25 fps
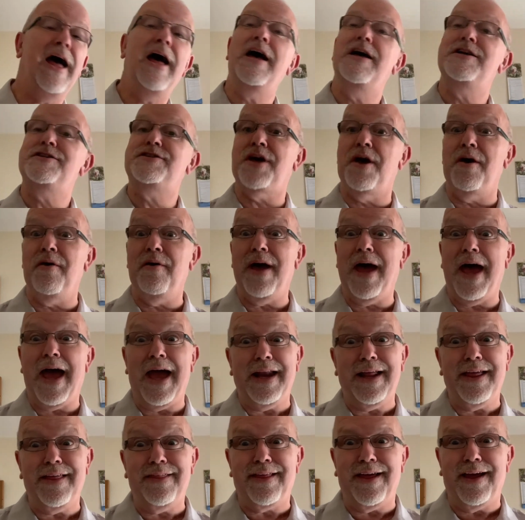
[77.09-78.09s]
so
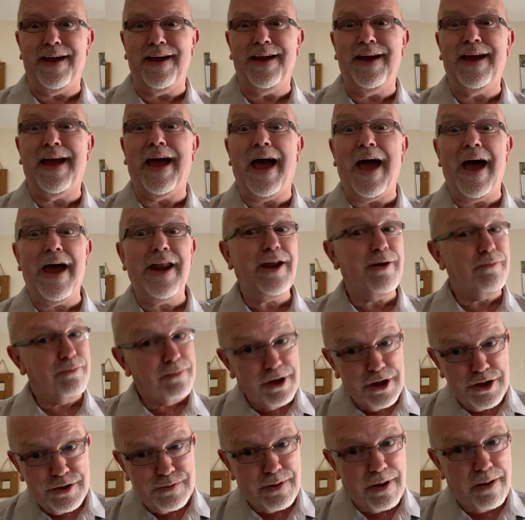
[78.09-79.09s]
anything can and
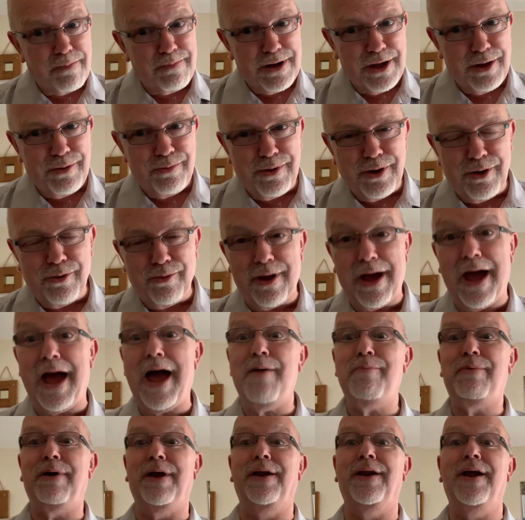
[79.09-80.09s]
most probably will
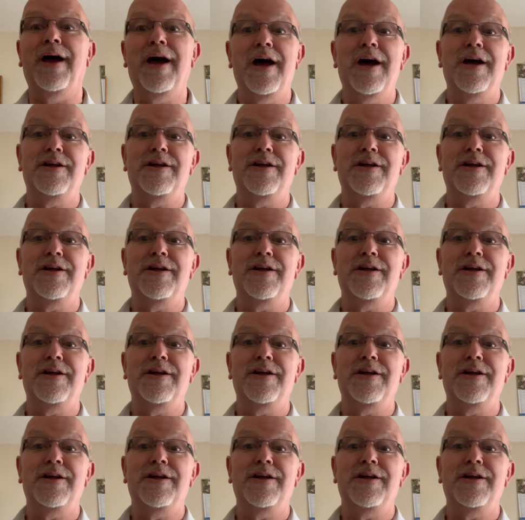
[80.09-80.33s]
happen.